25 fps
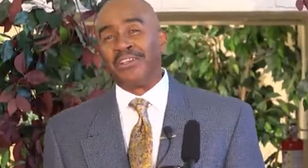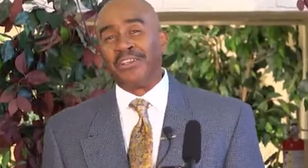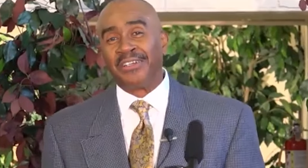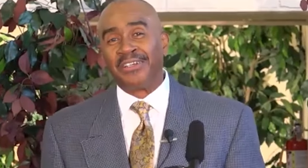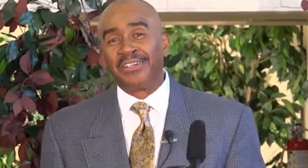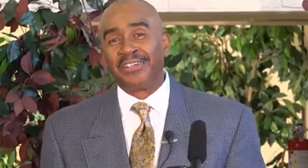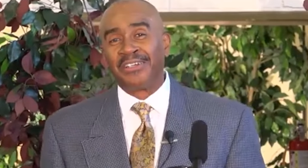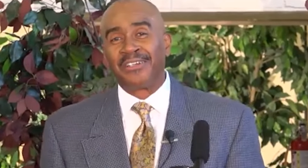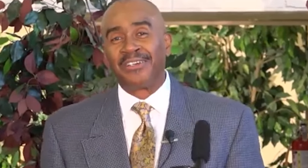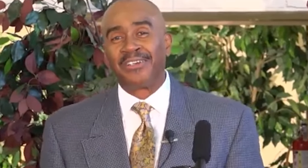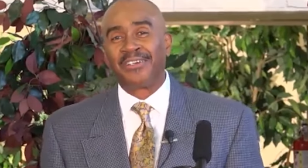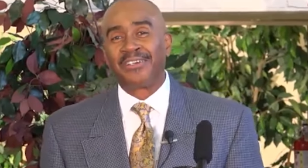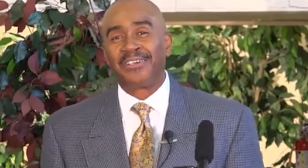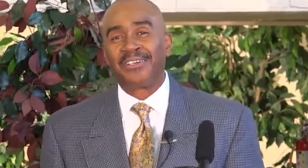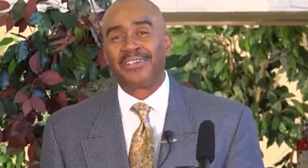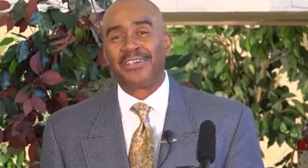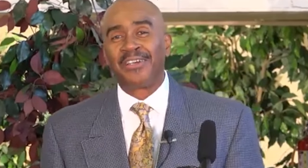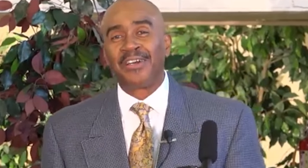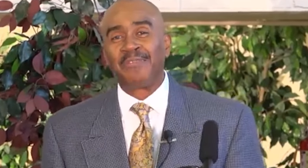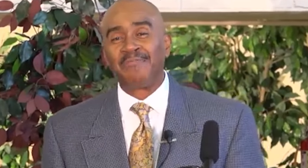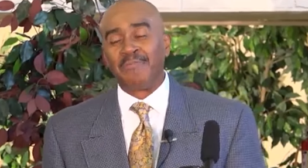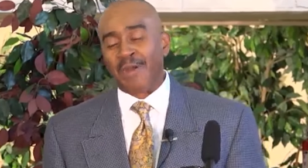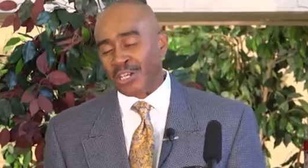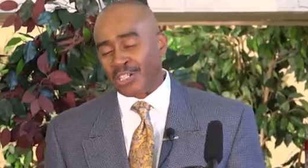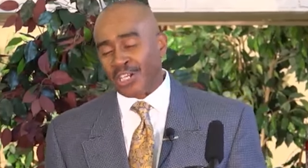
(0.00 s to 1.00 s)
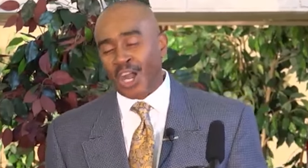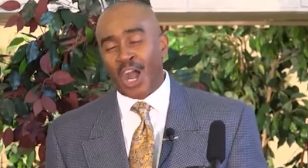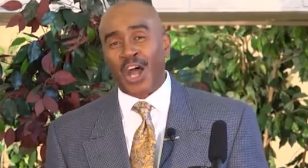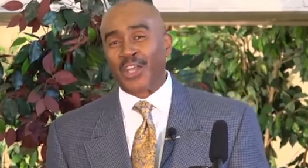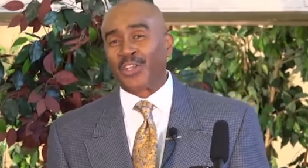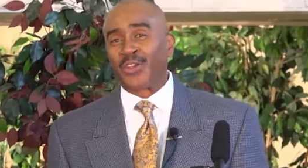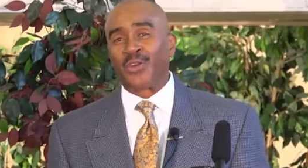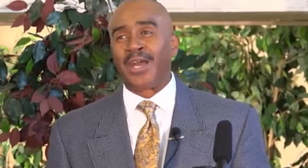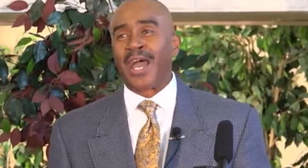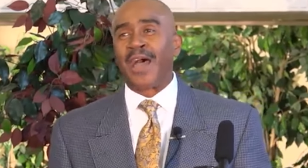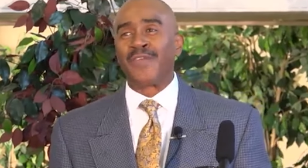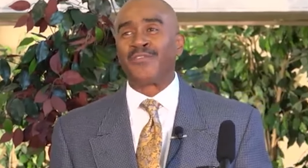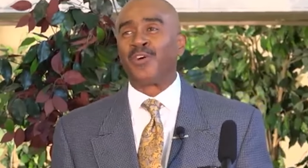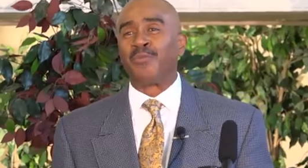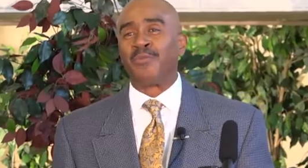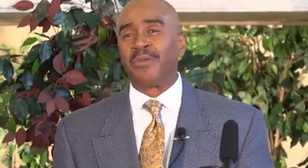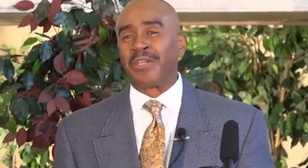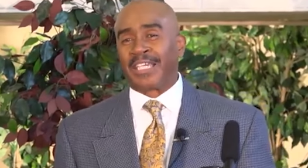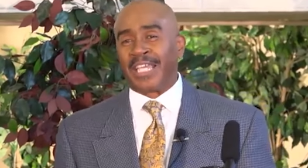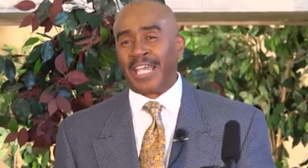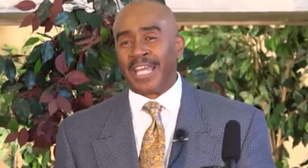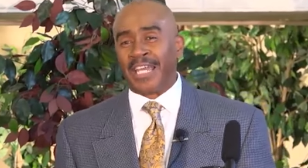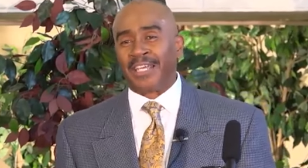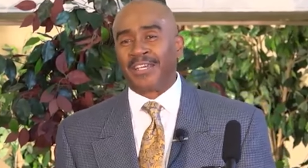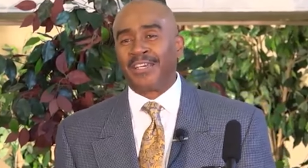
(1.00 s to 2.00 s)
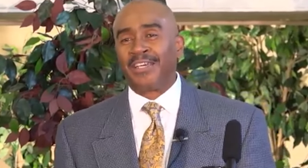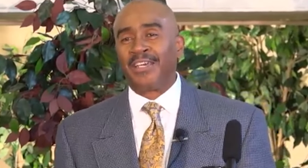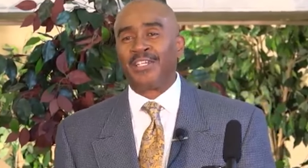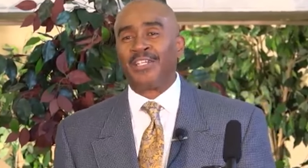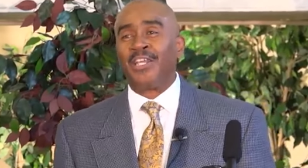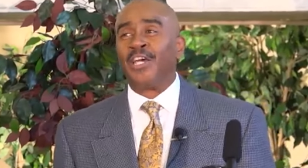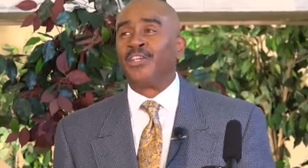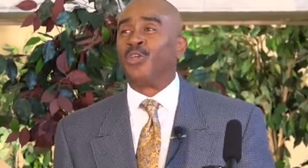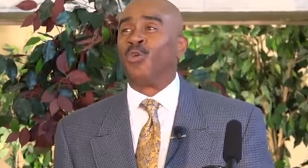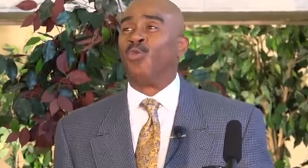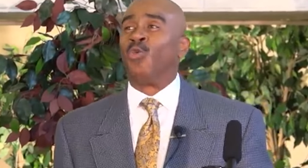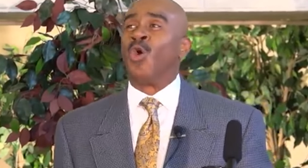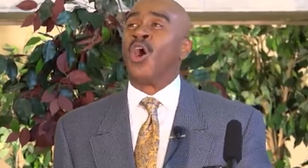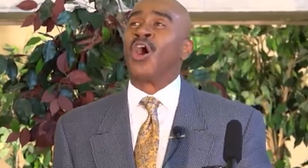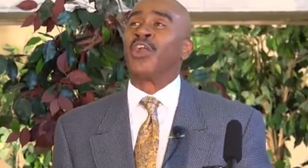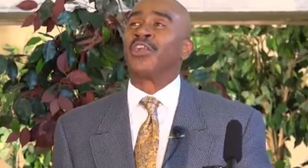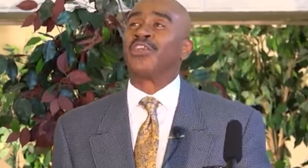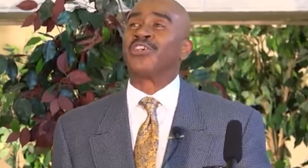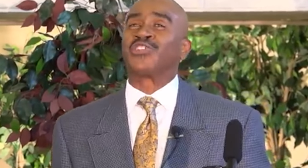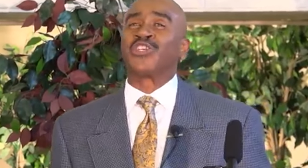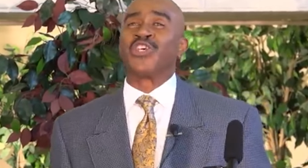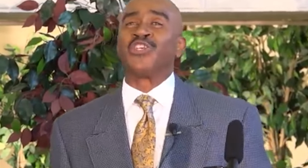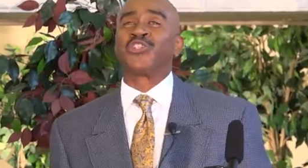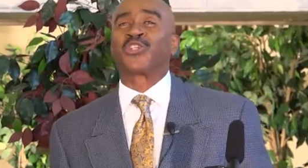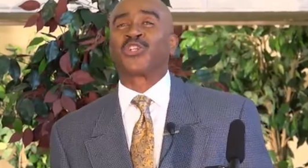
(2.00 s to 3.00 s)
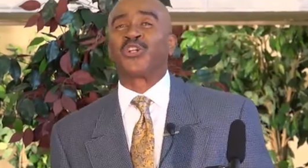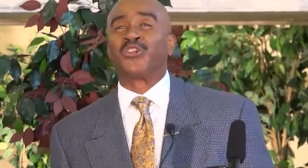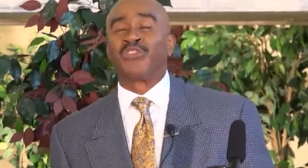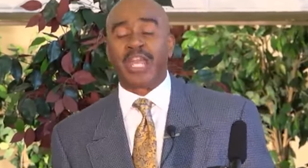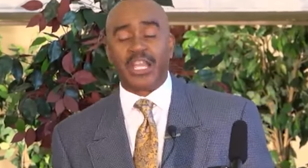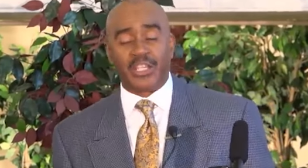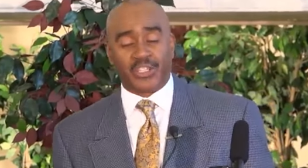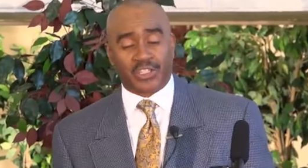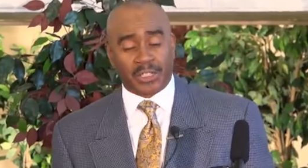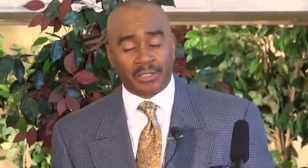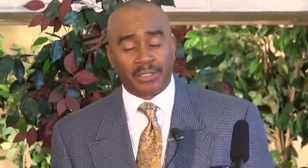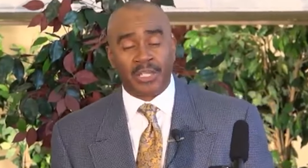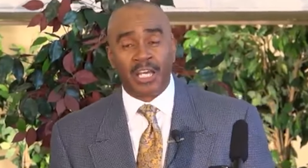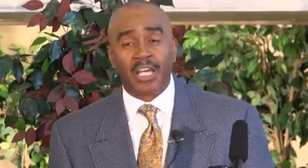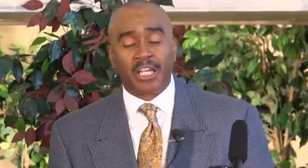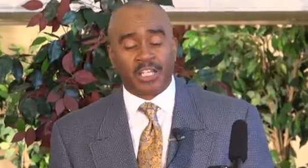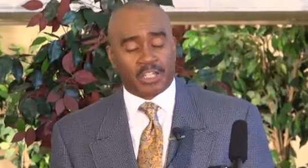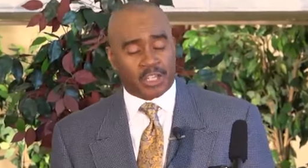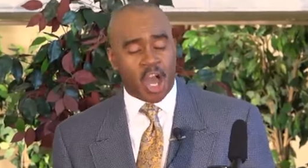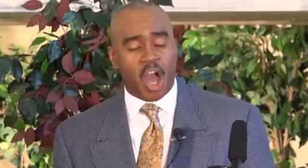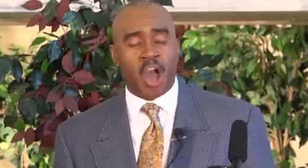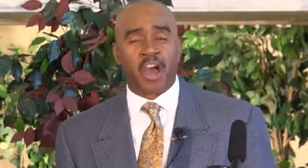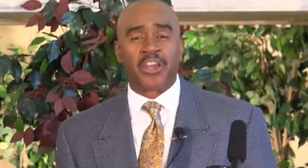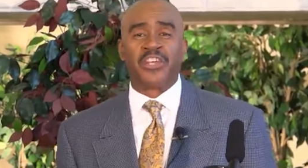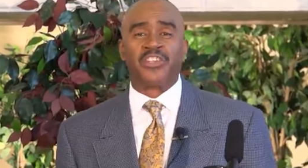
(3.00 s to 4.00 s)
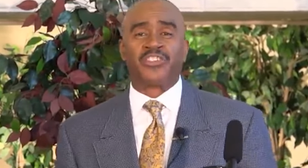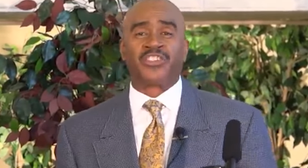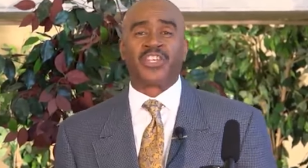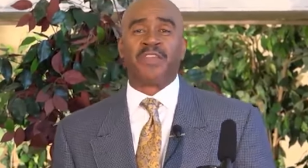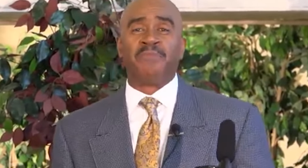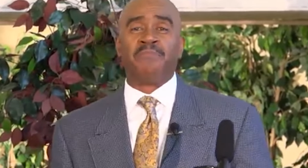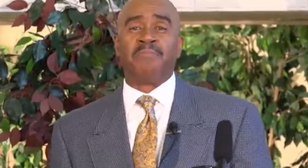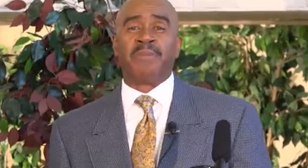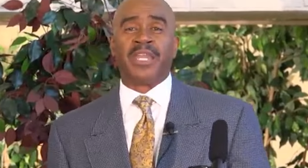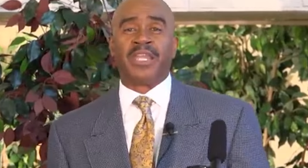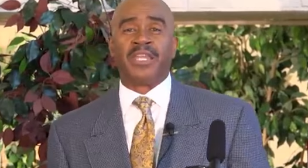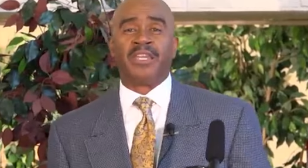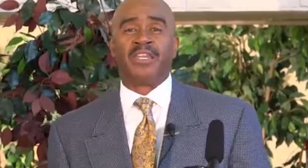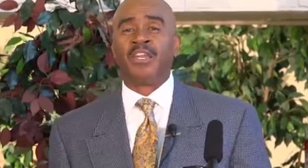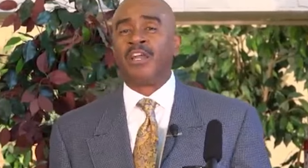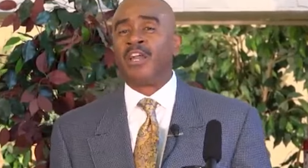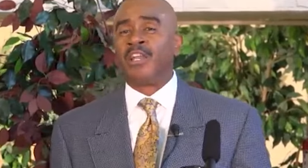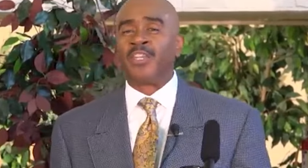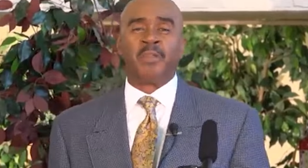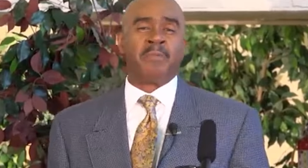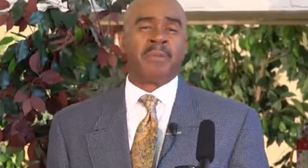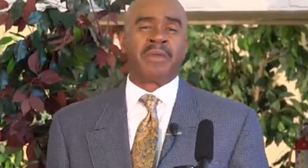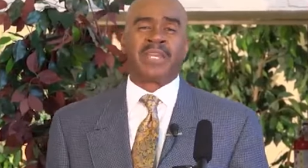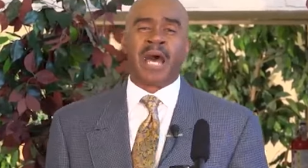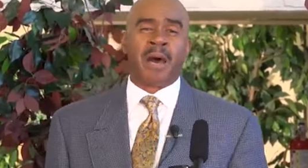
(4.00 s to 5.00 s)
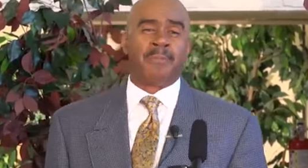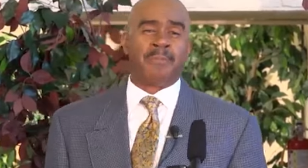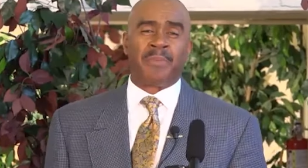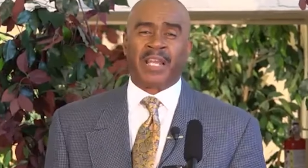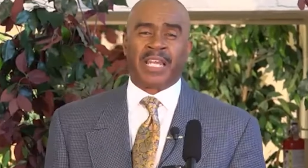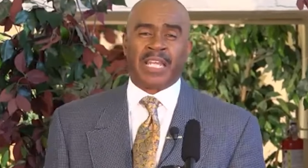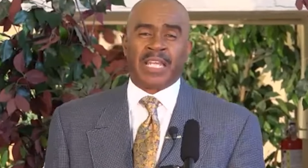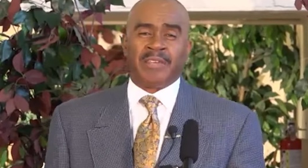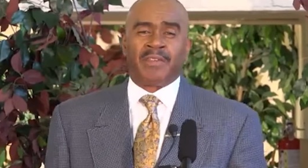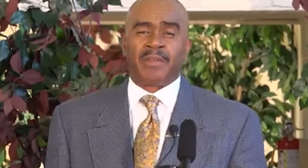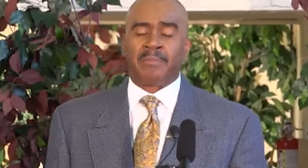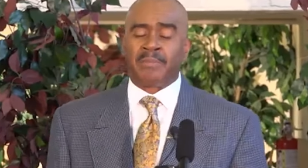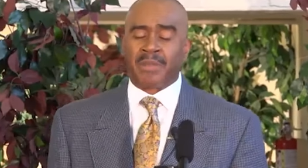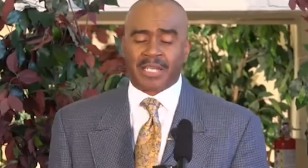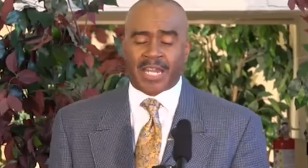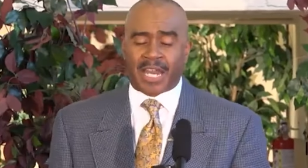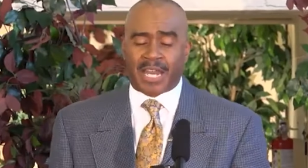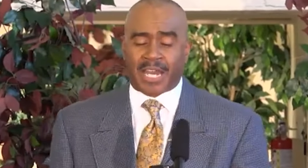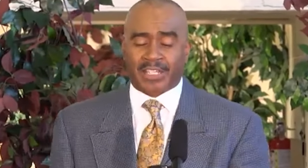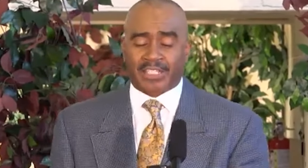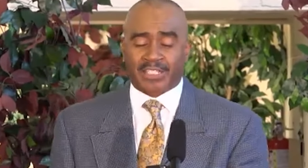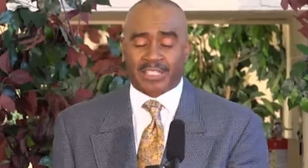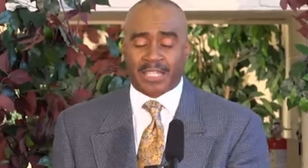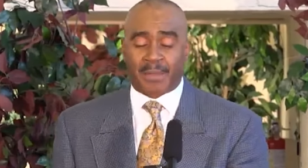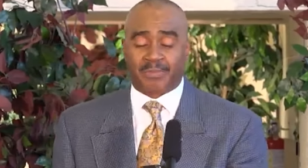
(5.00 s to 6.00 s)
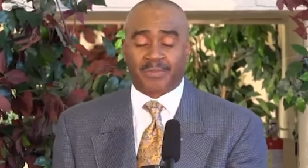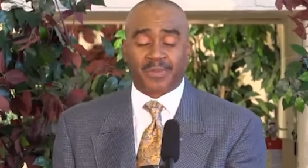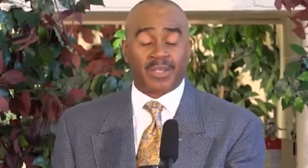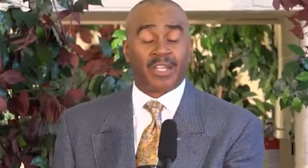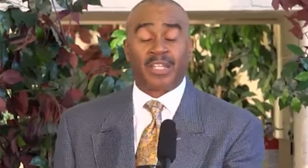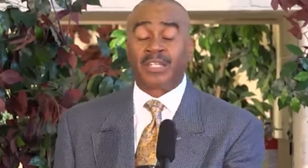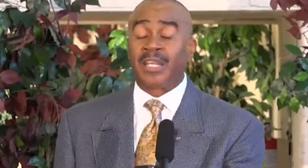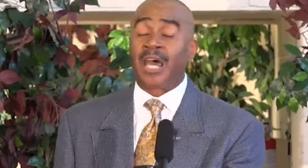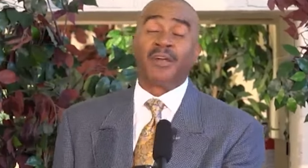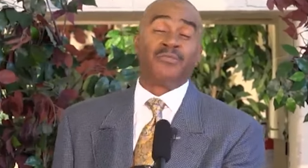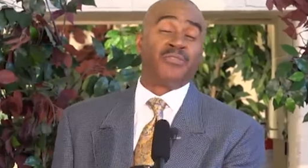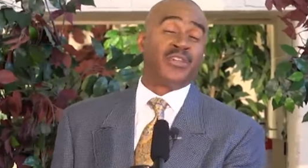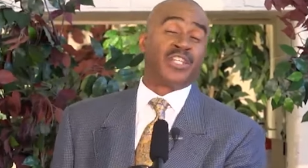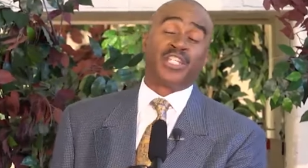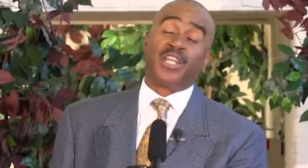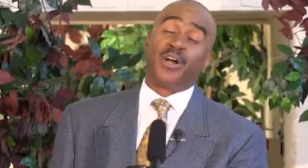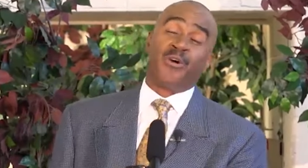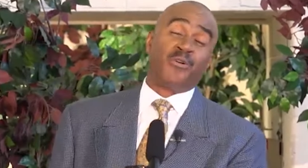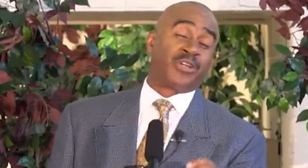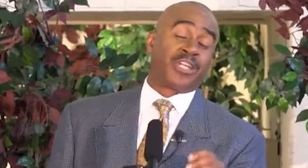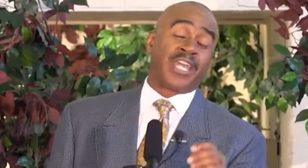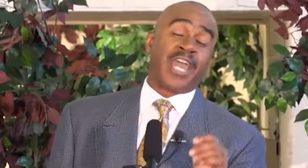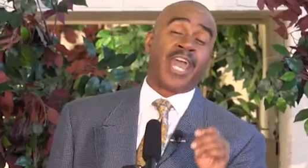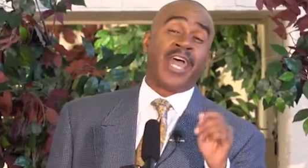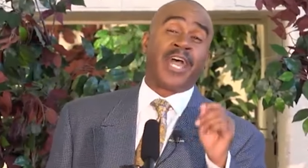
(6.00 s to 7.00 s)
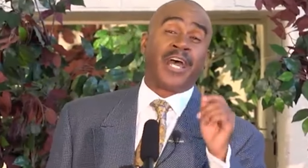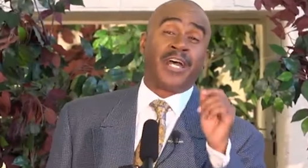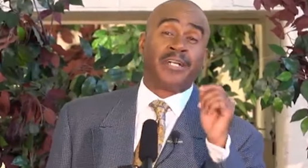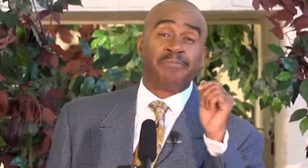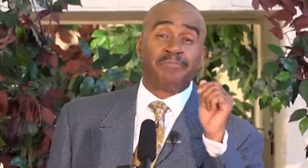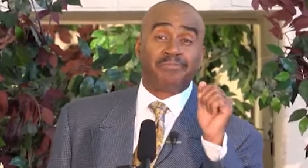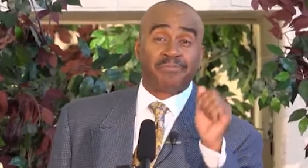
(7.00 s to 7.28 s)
That's right. But God don't have no beginning. The world is his creation. God is in me. You may not believe it, you may not accept it, and I really don't care.